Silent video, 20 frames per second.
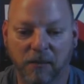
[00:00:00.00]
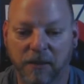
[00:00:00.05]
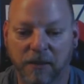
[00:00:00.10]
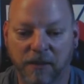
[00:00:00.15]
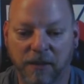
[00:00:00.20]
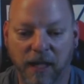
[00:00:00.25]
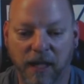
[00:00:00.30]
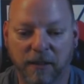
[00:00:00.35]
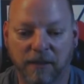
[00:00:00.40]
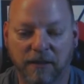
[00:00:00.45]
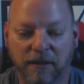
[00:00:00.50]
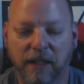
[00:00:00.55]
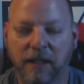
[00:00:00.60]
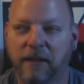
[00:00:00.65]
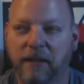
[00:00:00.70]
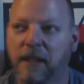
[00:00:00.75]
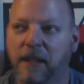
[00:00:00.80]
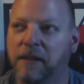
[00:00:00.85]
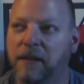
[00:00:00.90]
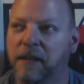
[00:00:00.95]
with stock
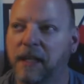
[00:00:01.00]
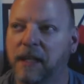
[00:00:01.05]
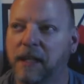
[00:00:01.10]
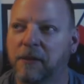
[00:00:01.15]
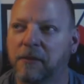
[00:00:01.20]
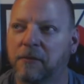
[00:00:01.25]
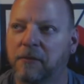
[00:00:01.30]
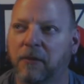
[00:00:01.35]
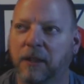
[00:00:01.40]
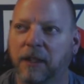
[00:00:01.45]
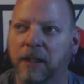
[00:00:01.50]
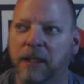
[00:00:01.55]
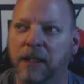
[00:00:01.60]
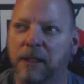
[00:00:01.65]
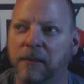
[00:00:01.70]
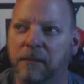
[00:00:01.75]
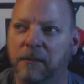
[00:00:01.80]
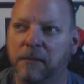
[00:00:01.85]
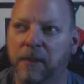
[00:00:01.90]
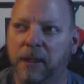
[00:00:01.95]
settings. I think it's
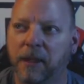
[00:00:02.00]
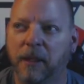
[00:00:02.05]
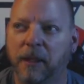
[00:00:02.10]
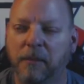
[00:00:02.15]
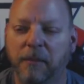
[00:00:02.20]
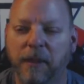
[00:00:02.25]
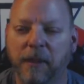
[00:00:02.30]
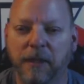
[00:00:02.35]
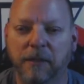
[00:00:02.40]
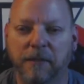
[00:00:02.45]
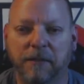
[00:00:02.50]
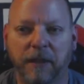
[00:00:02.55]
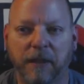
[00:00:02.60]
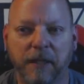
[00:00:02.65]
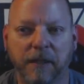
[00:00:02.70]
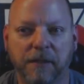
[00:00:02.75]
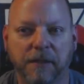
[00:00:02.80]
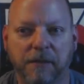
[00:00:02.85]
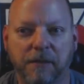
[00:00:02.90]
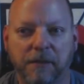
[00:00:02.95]
running
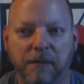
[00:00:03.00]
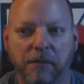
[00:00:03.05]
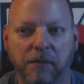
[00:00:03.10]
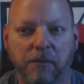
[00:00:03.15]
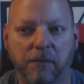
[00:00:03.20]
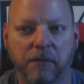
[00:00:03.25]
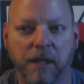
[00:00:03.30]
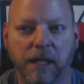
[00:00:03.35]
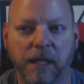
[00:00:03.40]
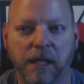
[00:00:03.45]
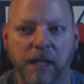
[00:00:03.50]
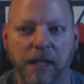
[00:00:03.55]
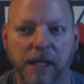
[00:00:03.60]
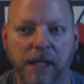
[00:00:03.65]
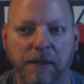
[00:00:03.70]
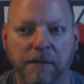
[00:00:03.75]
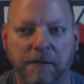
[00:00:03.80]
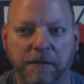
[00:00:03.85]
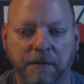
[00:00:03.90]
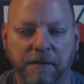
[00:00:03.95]
Betaflight
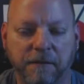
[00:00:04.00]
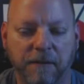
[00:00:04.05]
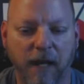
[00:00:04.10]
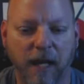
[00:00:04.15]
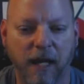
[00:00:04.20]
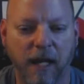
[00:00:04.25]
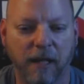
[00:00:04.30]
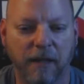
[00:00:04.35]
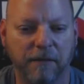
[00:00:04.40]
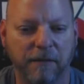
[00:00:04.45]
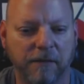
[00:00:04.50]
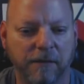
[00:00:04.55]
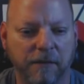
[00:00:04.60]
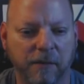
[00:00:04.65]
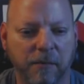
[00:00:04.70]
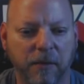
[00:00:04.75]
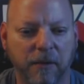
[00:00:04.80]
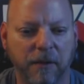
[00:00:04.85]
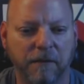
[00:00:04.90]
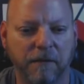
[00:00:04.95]

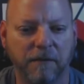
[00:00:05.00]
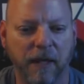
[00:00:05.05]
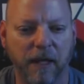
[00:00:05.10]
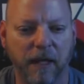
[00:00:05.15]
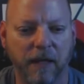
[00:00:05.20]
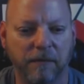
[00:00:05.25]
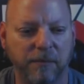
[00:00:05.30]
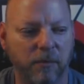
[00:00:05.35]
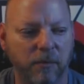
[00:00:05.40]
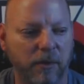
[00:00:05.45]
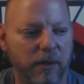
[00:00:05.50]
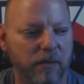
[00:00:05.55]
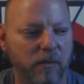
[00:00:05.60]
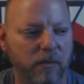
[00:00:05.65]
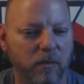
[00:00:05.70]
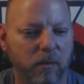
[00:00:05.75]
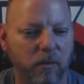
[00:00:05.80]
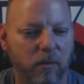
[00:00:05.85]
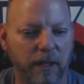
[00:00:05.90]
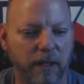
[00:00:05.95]

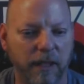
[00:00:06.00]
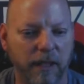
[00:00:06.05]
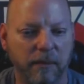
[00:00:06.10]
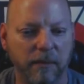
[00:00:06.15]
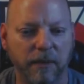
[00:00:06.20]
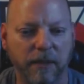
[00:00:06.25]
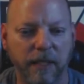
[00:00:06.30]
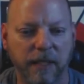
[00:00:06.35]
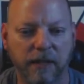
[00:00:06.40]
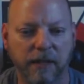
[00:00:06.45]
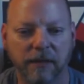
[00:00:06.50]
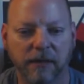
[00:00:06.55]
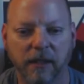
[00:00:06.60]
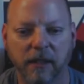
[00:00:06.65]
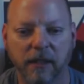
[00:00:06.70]
3.5.1, I believe.